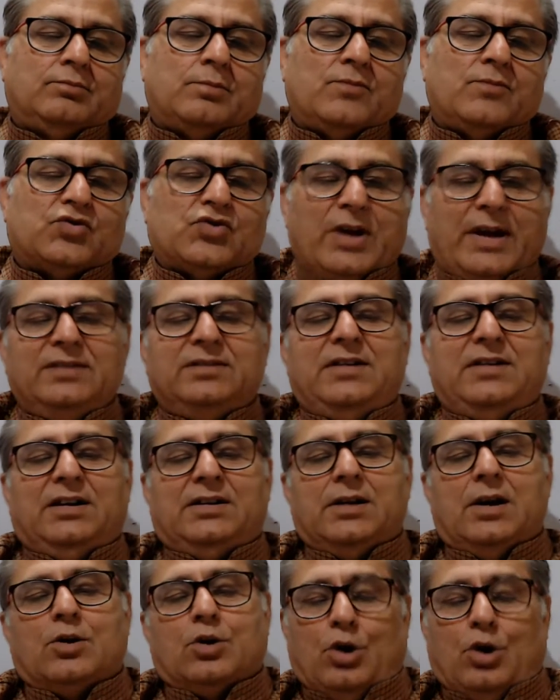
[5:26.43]
Sine
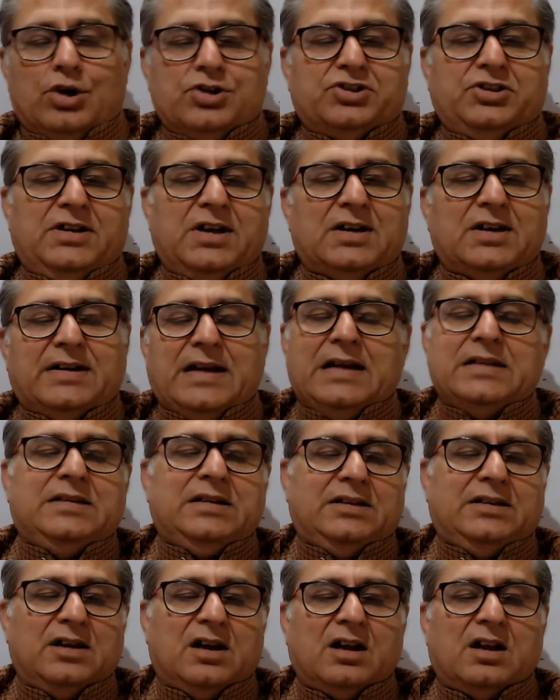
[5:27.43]
theta, cos theta, tan
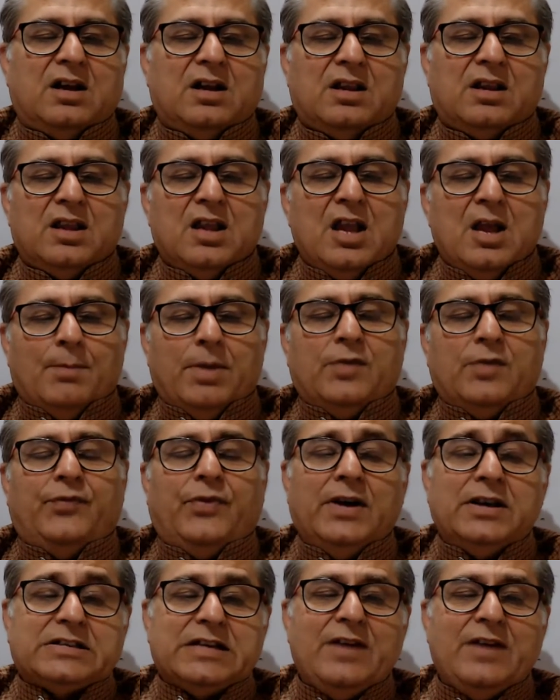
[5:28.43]
theta. But
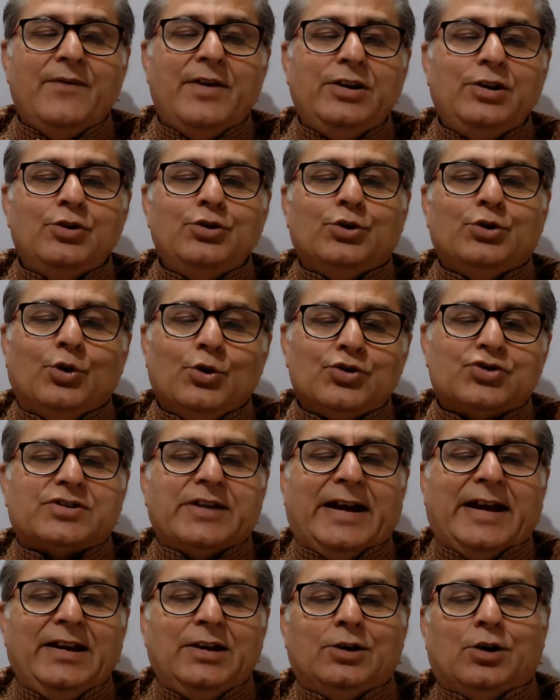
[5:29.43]
first time when you use
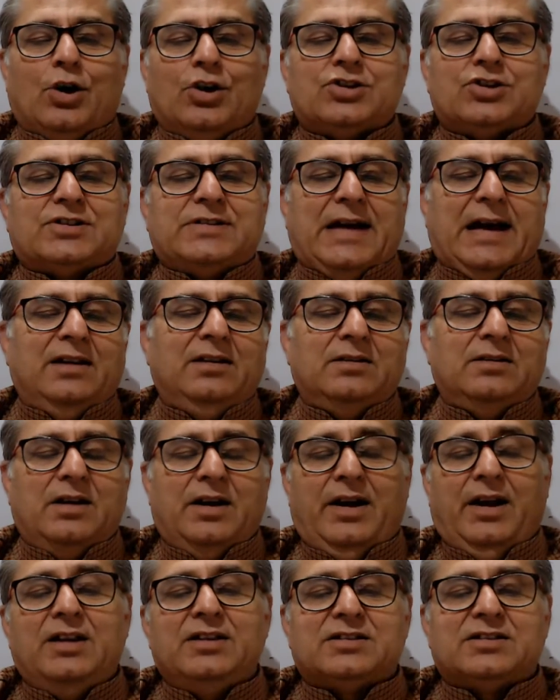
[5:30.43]
sine, cos, tan
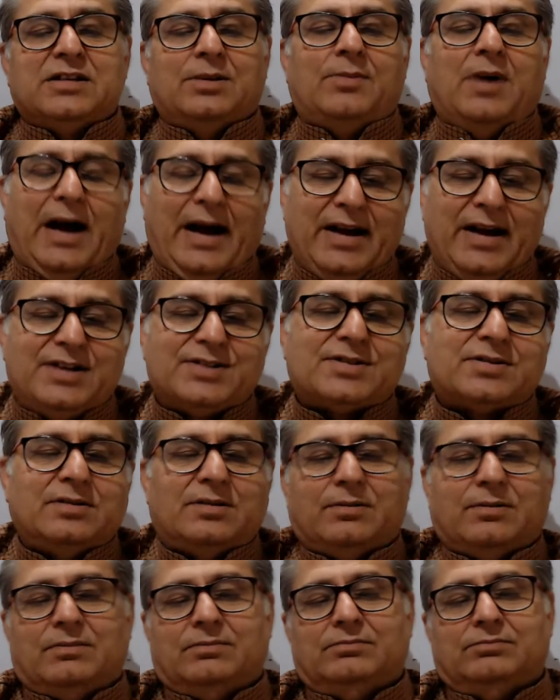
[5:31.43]
in some heights,
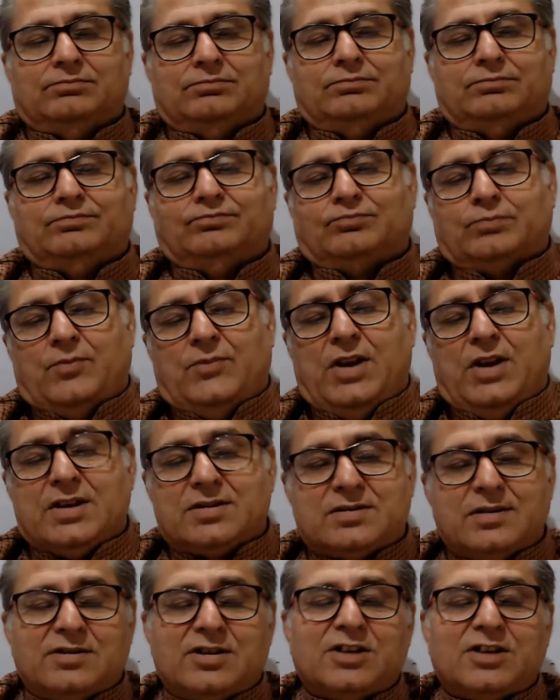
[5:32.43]

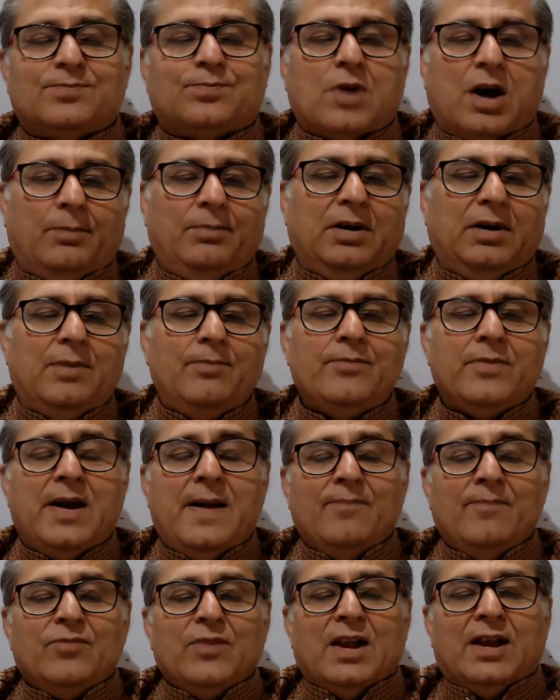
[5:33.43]
distances problem,
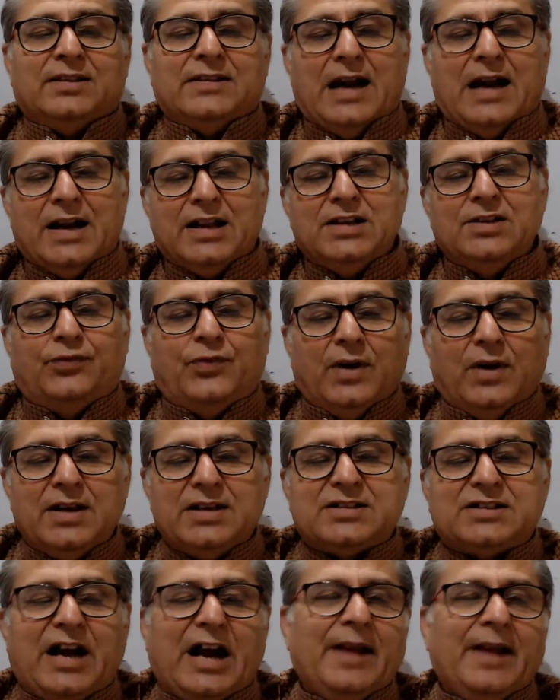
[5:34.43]
that is the
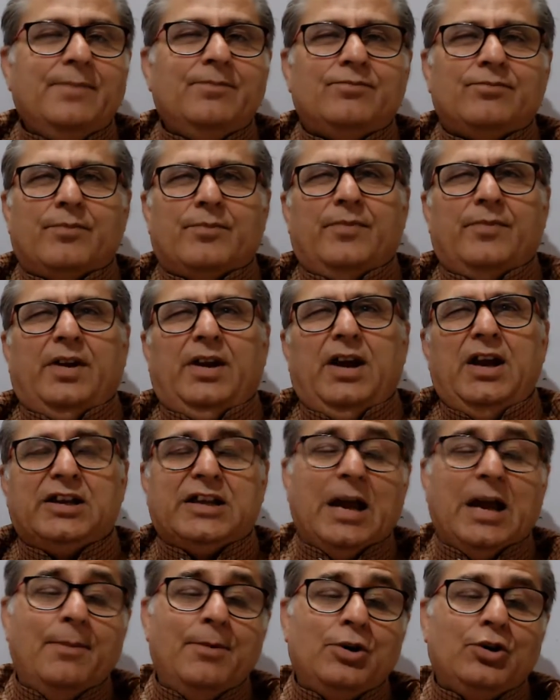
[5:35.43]
first time it
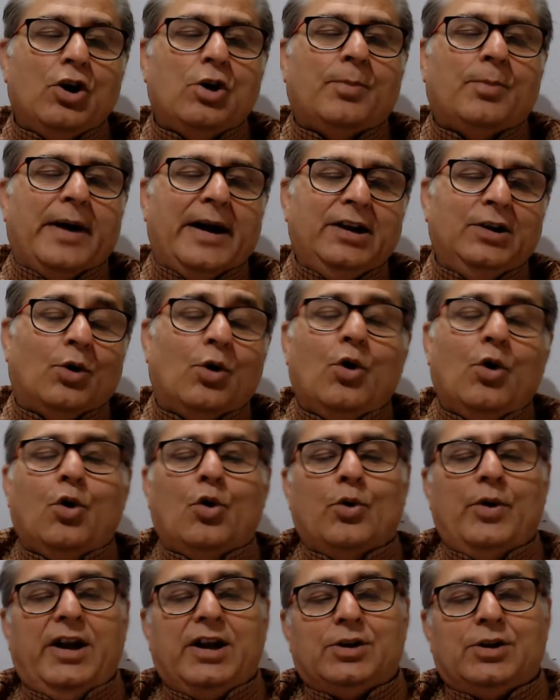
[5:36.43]
came into your mind,
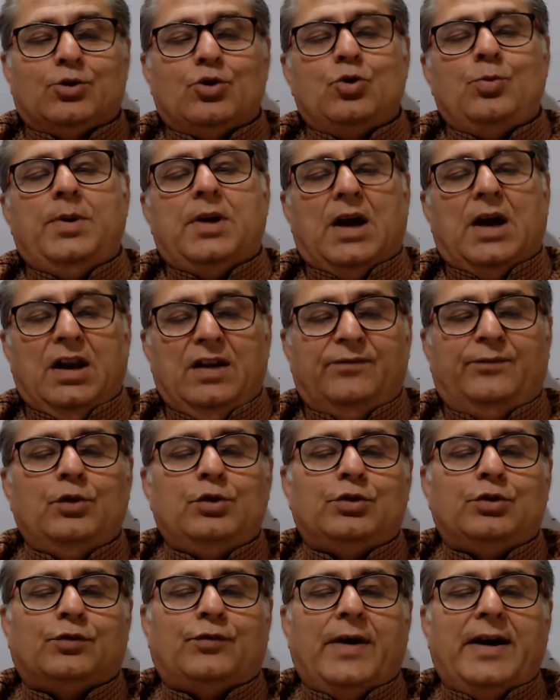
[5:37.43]
oh, it could be
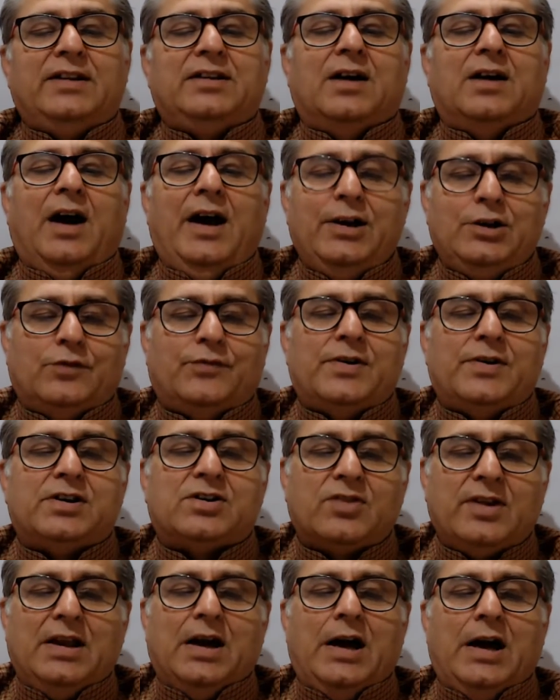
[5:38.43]
helpful to find the height of a
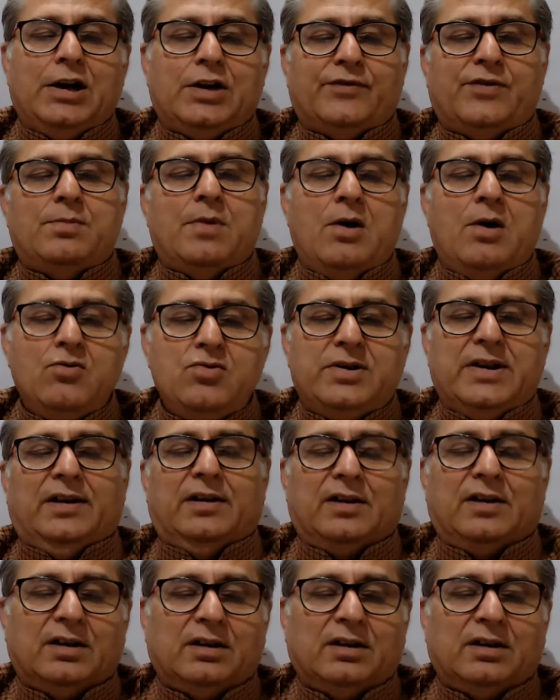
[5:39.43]
tree, height of a mountain,